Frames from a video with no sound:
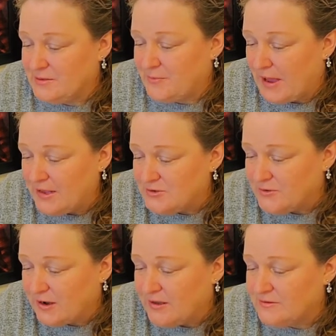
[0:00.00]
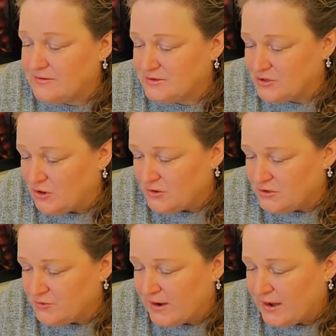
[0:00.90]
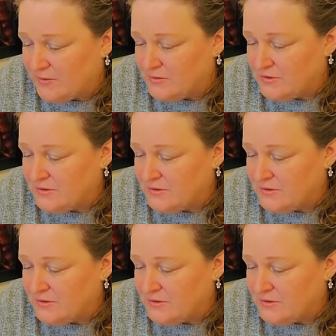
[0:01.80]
bats are out, the stars are out.